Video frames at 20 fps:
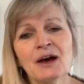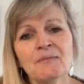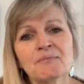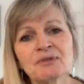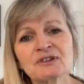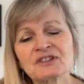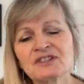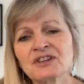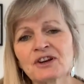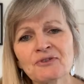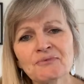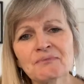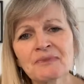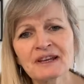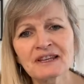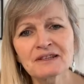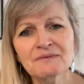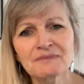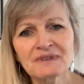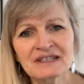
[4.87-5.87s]
but don't
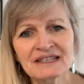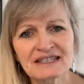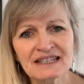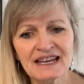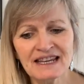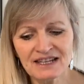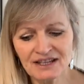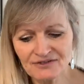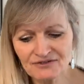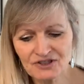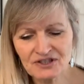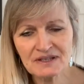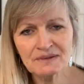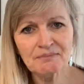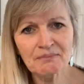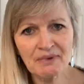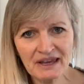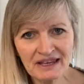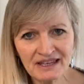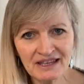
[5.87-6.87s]
make the mistake of just
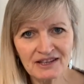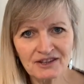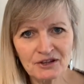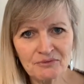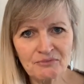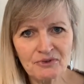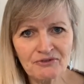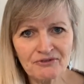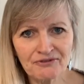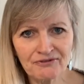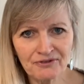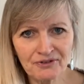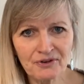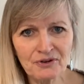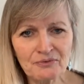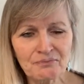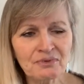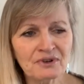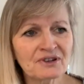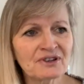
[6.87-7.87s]
making them of
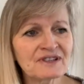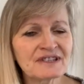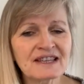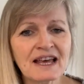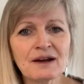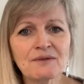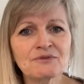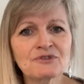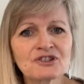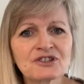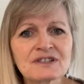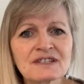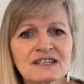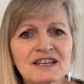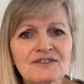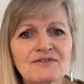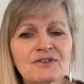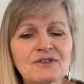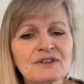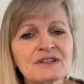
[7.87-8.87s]
fruit, because that will just
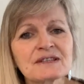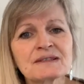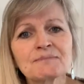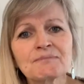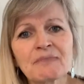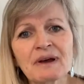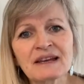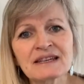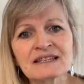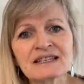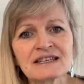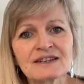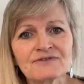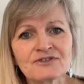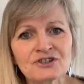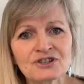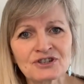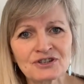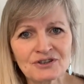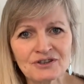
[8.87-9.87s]
give you this massive
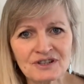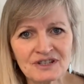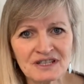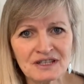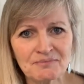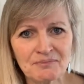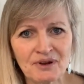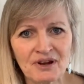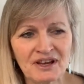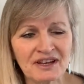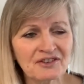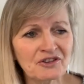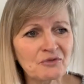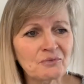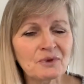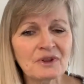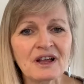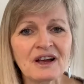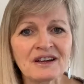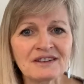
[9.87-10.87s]
sugar spike that
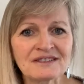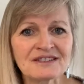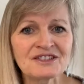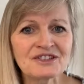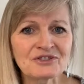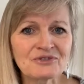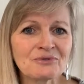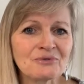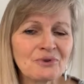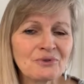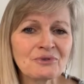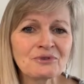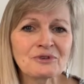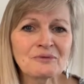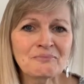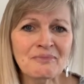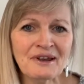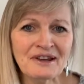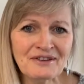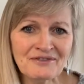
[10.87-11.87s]
will undo all the
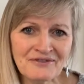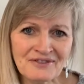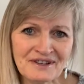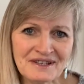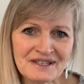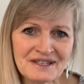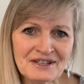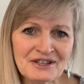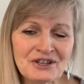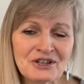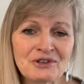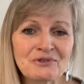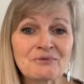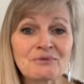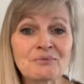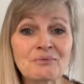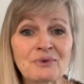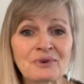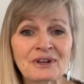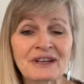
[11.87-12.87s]
benefits that you
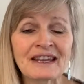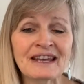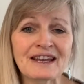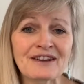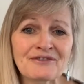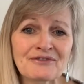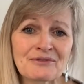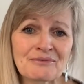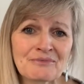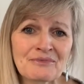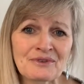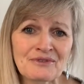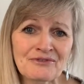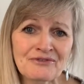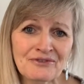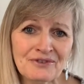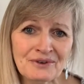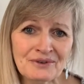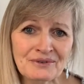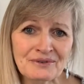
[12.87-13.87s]
would want to get from the
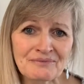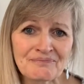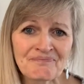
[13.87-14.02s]
fruit.